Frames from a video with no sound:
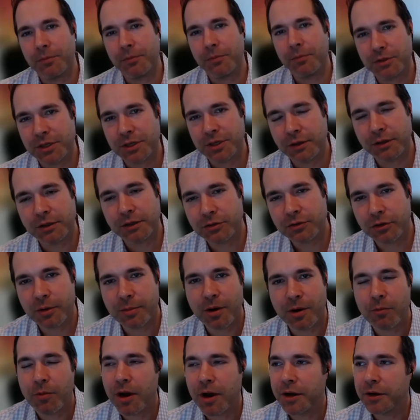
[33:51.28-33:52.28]
You're telling a story
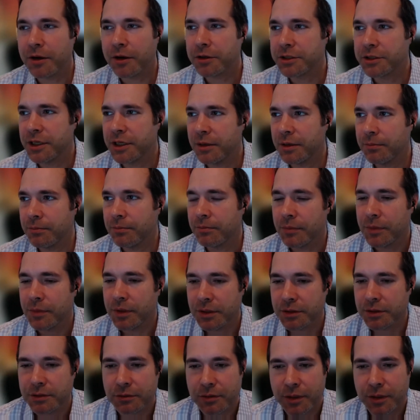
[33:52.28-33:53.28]
about why your team
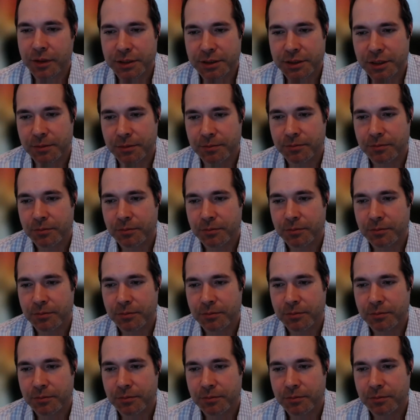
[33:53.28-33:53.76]
is the right team.